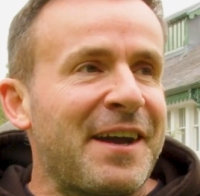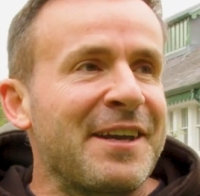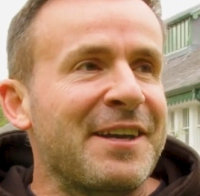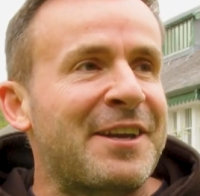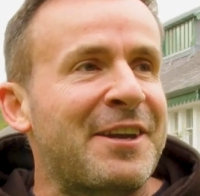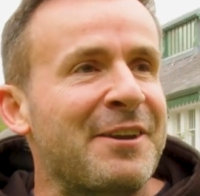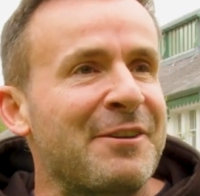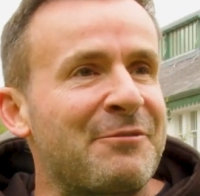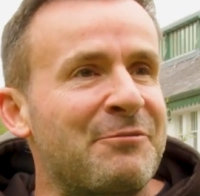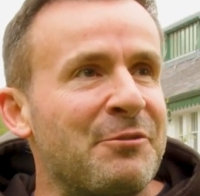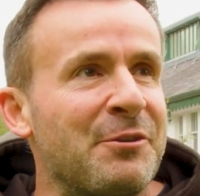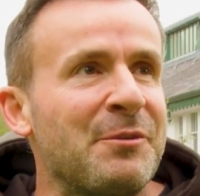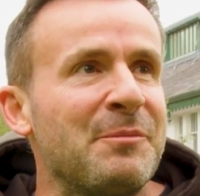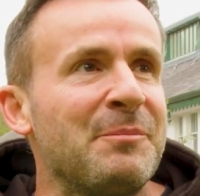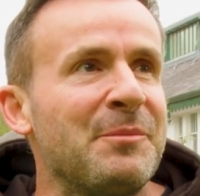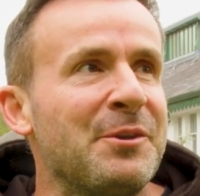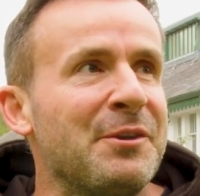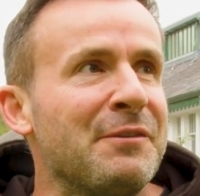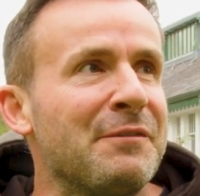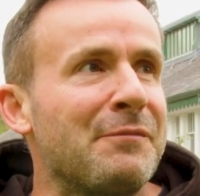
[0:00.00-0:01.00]
I could
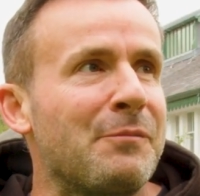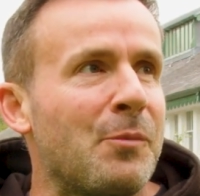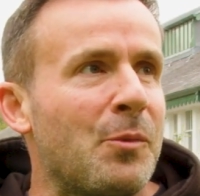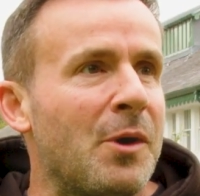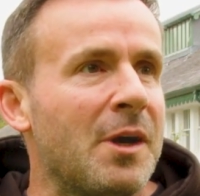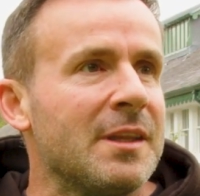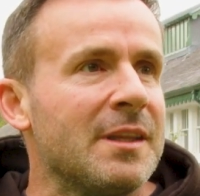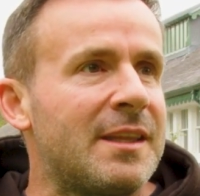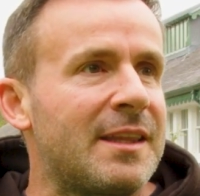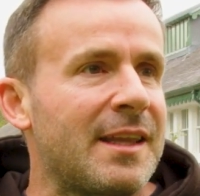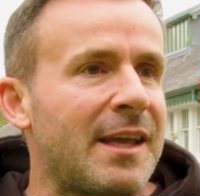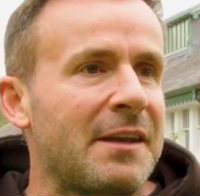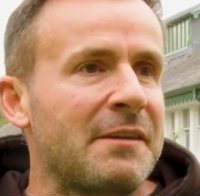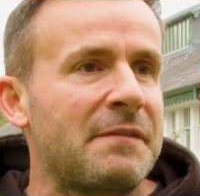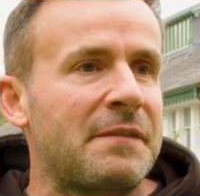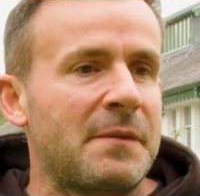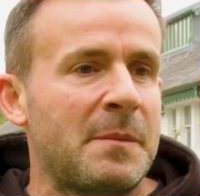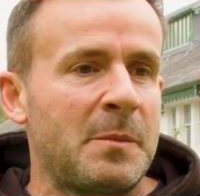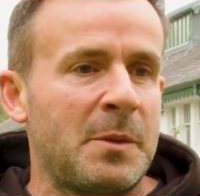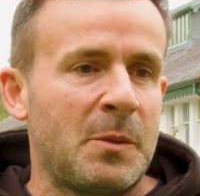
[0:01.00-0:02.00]
remove one thing
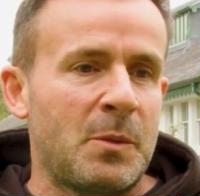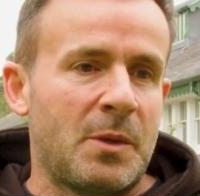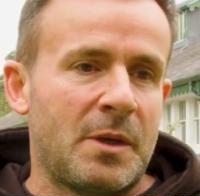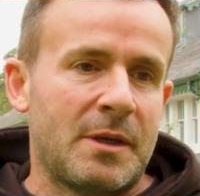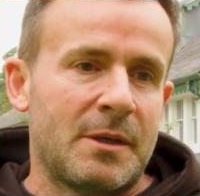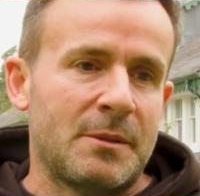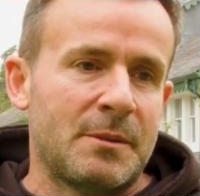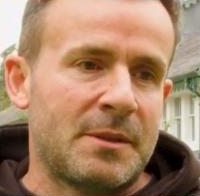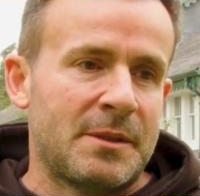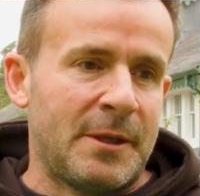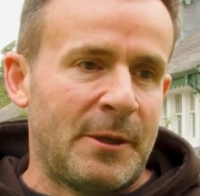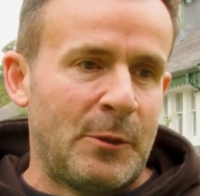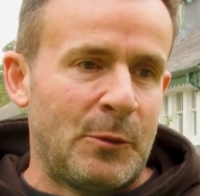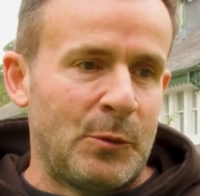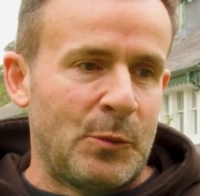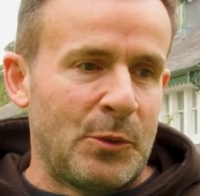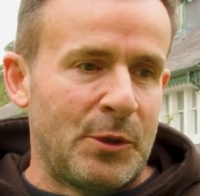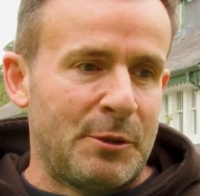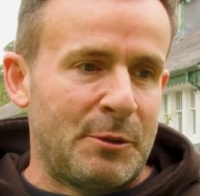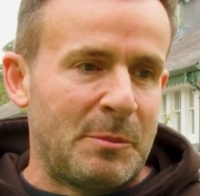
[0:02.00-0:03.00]
from the world, it
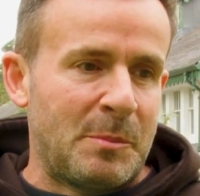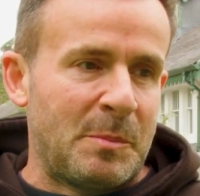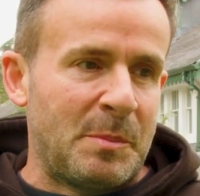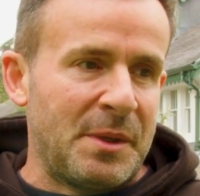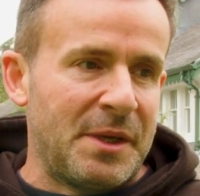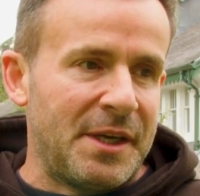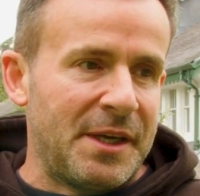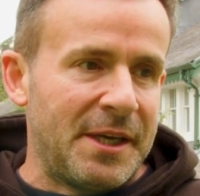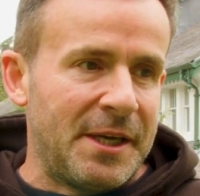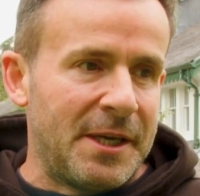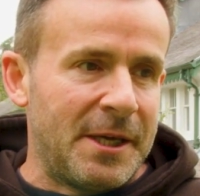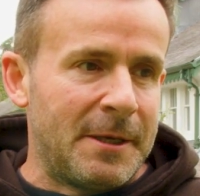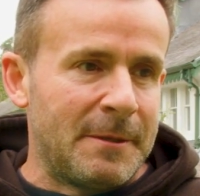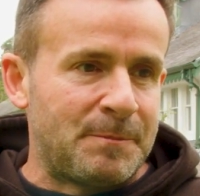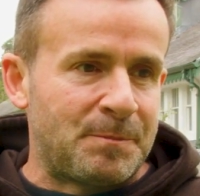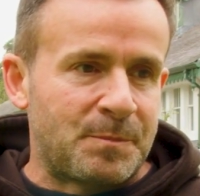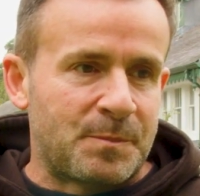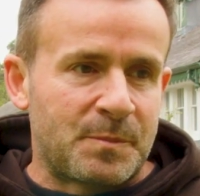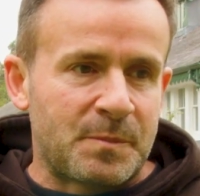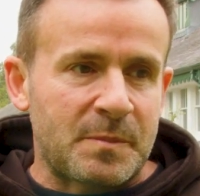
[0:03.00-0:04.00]
would be
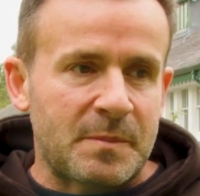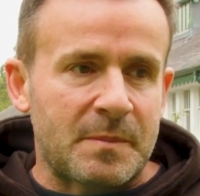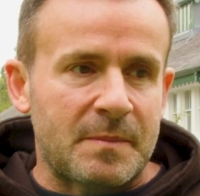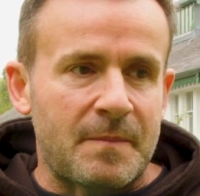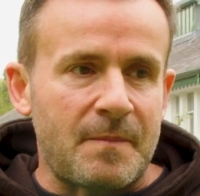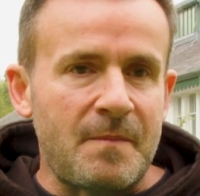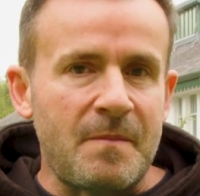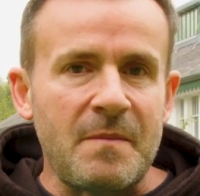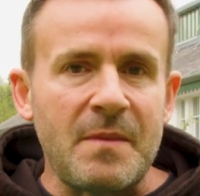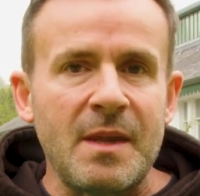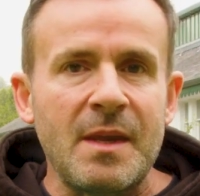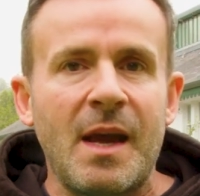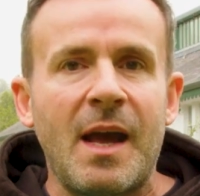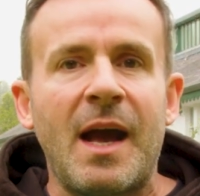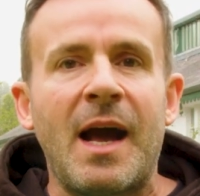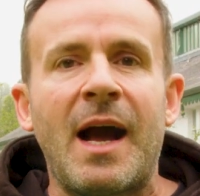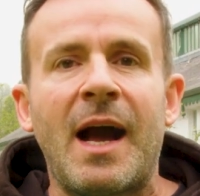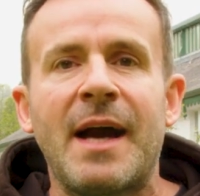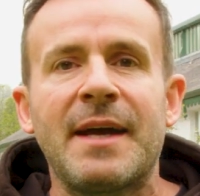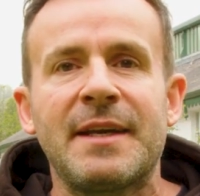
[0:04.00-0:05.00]

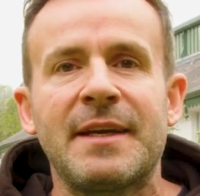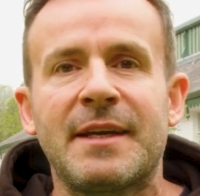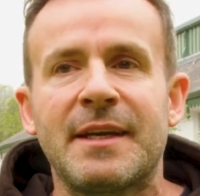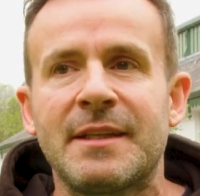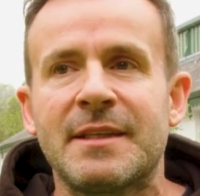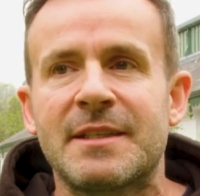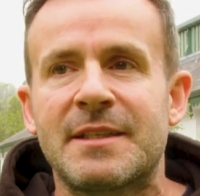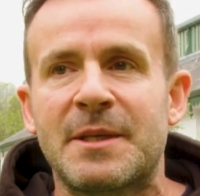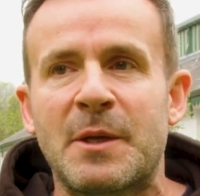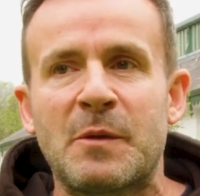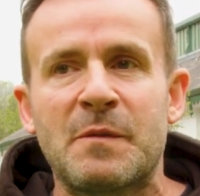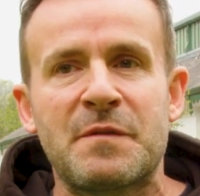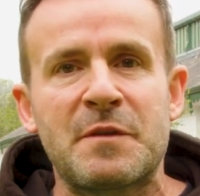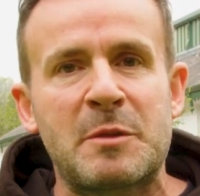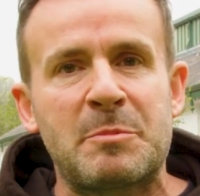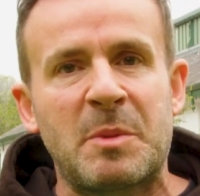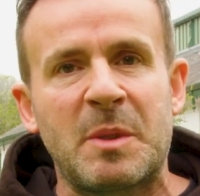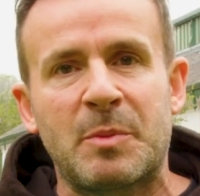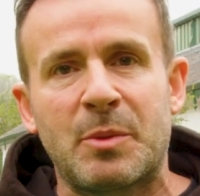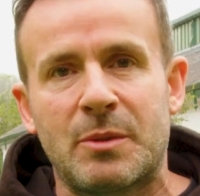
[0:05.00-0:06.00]
arrogant,
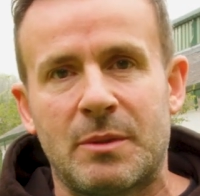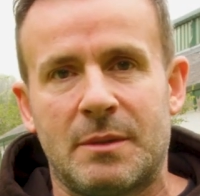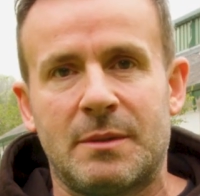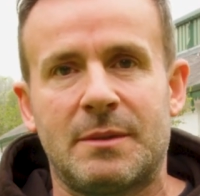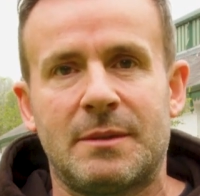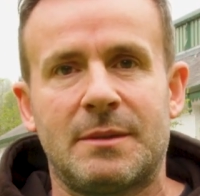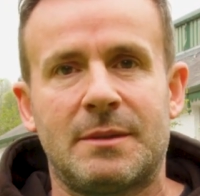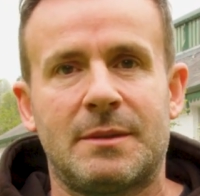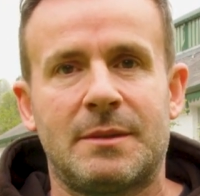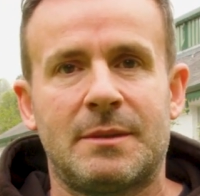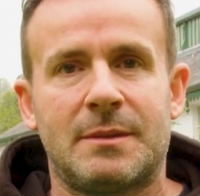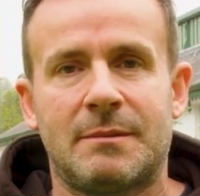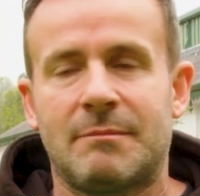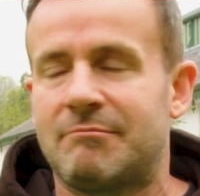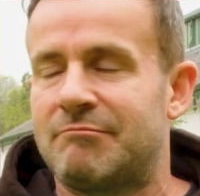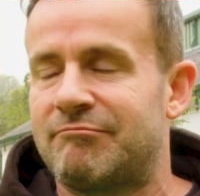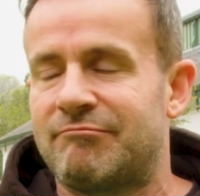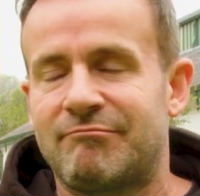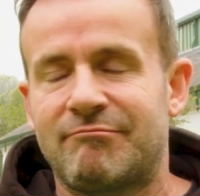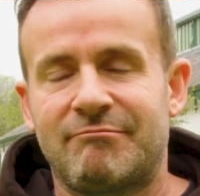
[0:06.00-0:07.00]
selfish people.
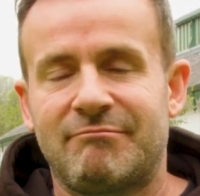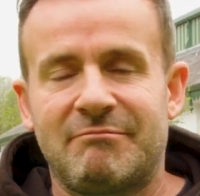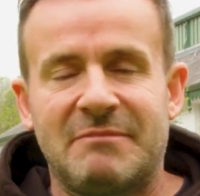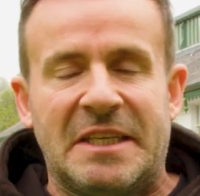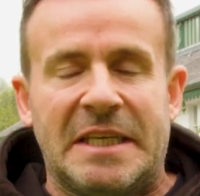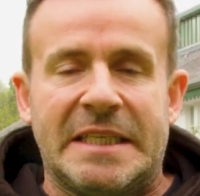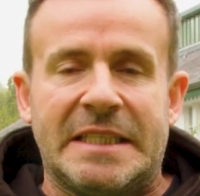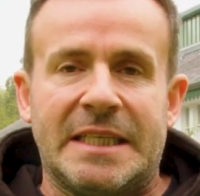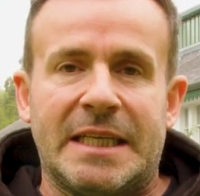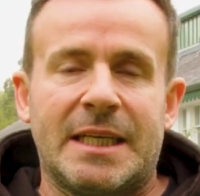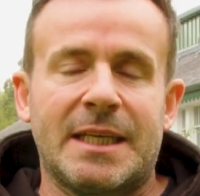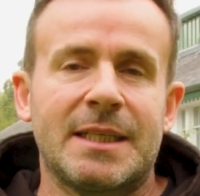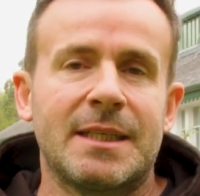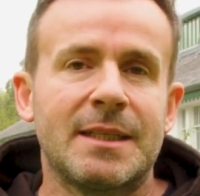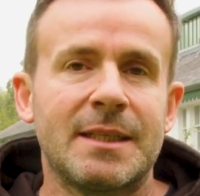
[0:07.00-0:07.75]
Easy.